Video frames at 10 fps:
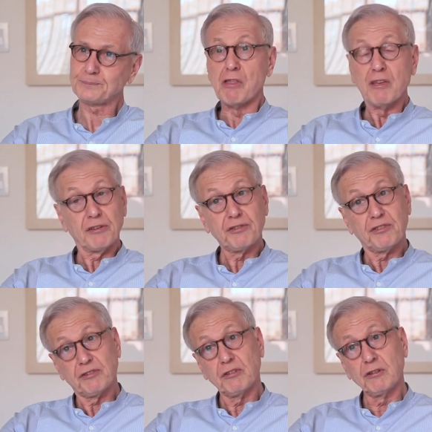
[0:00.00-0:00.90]

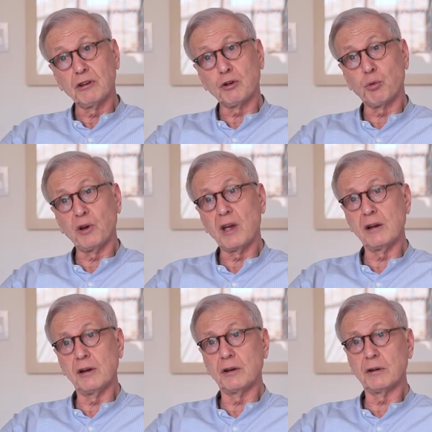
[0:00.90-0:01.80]
This
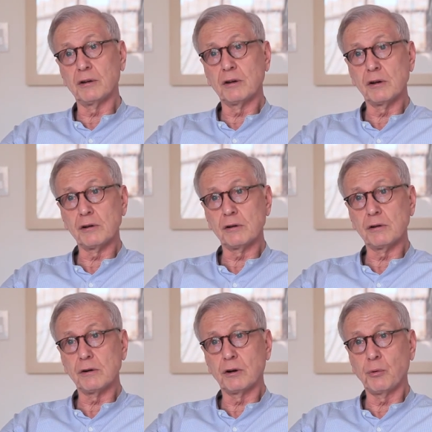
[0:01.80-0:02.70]
created
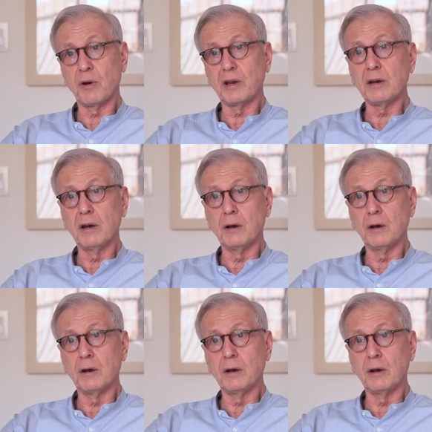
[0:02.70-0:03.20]
a great